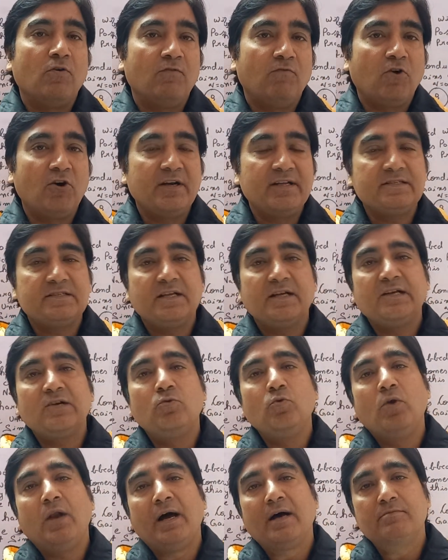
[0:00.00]
What is the
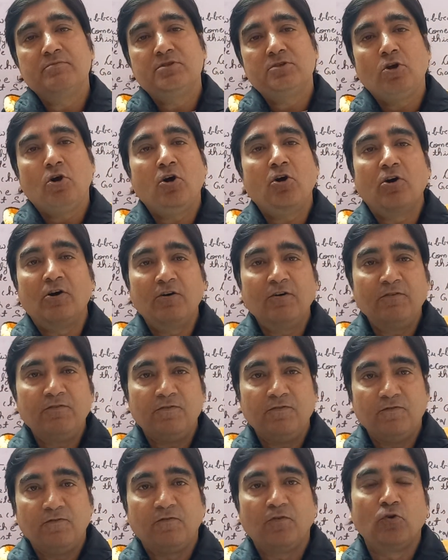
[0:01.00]
Coulomb's law of
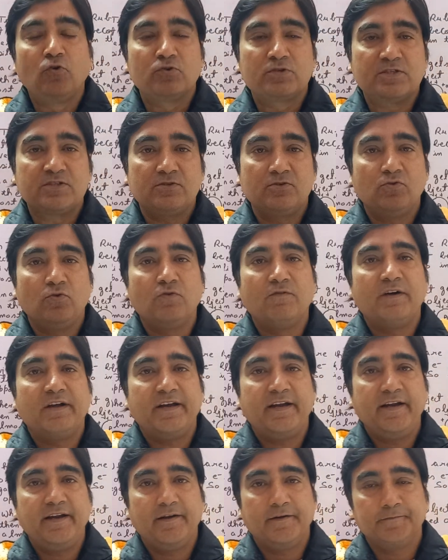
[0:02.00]
force over
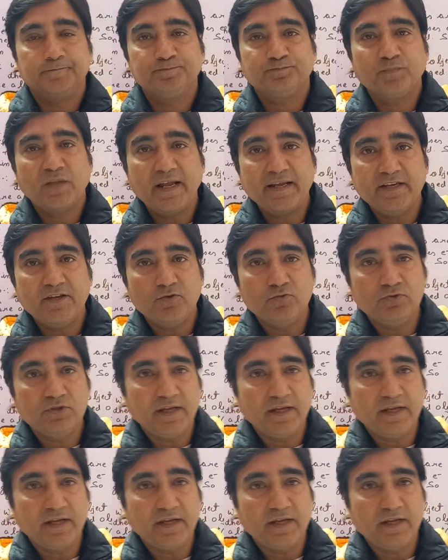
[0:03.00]
here? Thank you